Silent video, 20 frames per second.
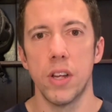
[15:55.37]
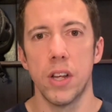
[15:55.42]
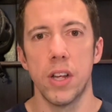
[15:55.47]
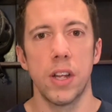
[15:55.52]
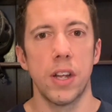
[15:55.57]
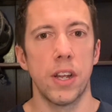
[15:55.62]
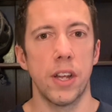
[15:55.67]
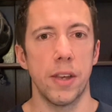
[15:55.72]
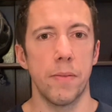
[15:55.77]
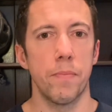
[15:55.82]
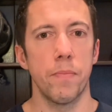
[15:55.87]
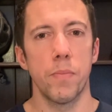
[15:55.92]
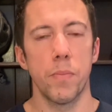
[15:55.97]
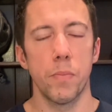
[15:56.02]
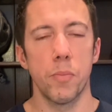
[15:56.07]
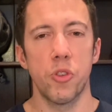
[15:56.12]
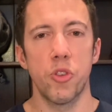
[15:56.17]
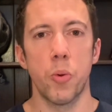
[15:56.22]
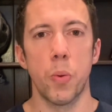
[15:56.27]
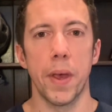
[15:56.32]
like
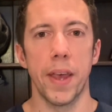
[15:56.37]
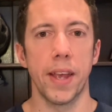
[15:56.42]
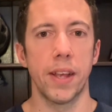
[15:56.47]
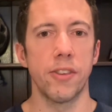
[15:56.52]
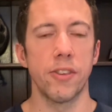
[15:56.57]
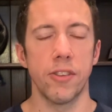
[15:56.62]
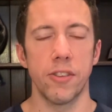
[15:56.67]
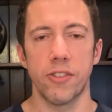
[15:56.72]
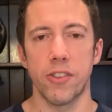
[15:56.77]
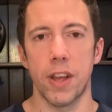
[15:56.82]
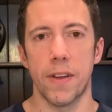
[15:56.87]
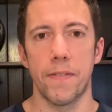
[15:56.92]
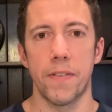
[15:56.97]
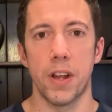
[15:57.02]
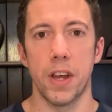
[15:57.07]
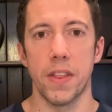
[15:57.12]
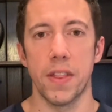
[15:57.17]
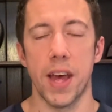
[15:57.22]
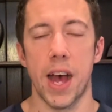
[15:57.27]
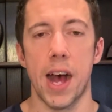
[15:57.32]
twigs and stuff
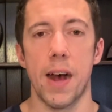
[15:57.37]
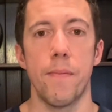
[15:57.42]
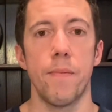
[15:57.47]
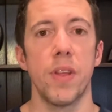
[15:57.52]
like that.